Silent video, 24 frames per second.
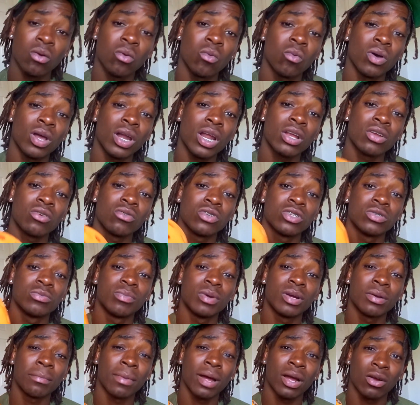What I do is
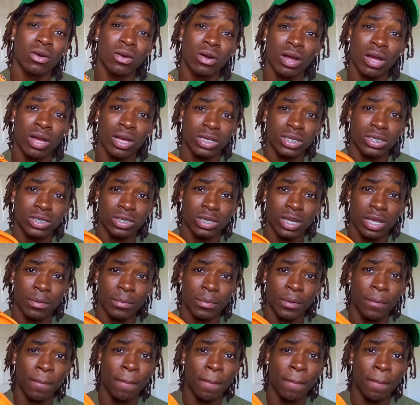bring my Crocs, you know what I mean?